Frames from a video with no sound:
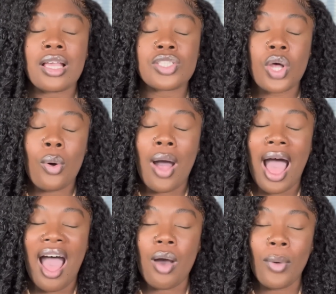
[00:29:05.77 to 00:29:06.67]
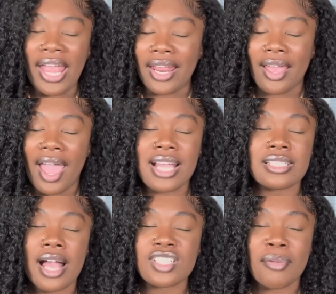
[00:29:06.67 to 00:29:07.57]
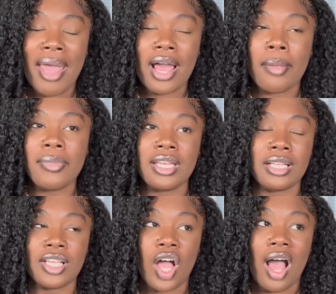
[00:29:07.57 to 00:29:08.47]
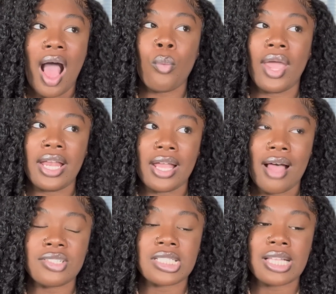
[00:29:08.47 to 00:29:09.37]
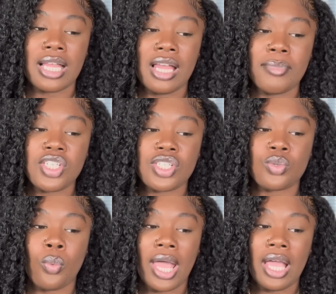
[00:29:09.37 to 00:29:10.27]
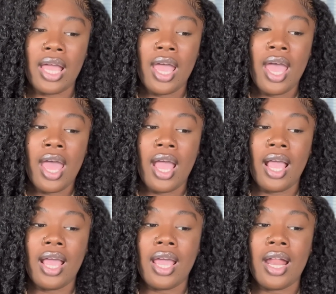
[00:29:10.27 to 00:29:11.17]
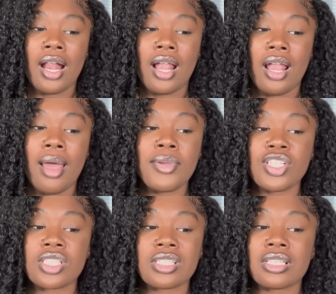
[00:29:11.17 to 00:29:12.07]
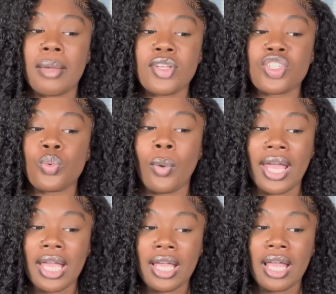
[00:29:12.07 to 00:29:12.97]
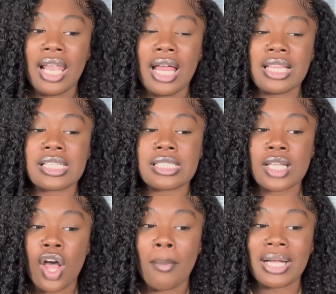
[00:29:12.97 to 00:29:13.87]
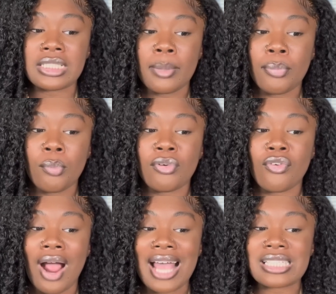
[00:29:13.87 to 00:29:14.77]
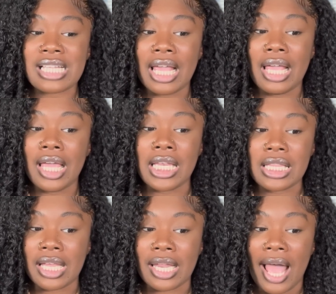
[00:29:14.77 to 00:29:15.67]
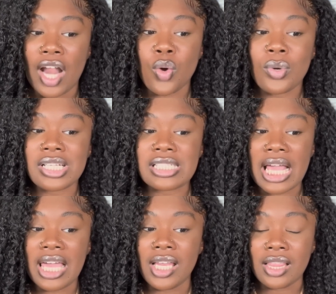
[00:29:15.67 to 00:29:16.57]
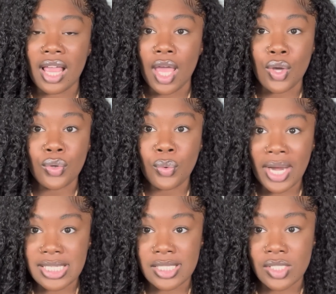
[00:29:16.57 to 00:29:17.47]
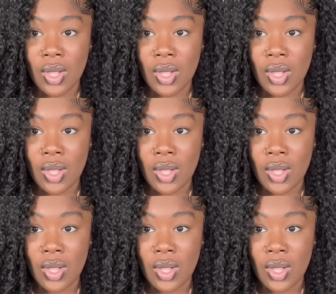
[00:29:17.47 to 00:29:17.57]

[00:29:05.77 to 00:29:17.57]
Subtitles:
So I waited. I ain't text her back immediately, y'all. I waited. I was just like, let me just wait, and let me just wait and let this sit on my temple before I say anything. Like, I don't want to say anything crazy.